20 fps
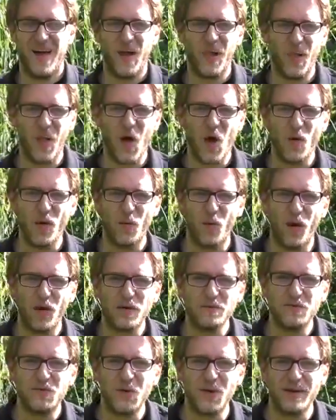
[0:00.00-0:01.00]
Hello
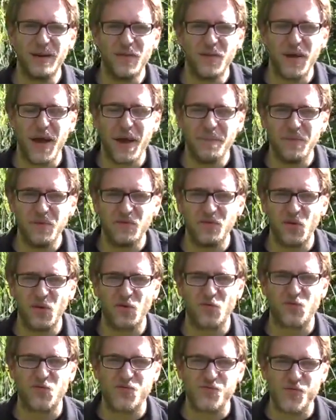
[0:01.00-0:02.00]
and welcome to another
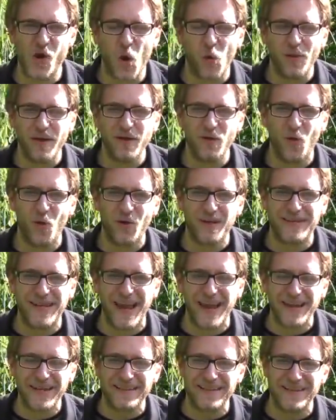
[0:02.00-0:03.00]
episode of Growing
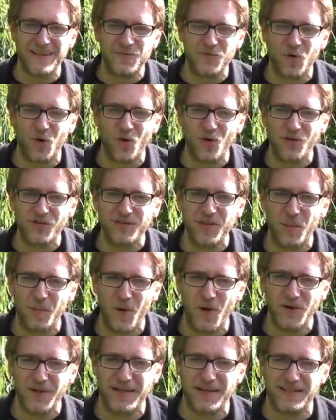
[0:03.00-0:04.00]
Organically for
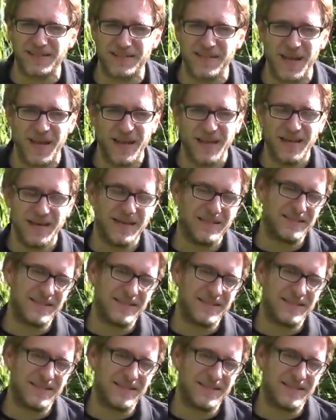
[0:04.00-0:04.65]
Wholesale Markets.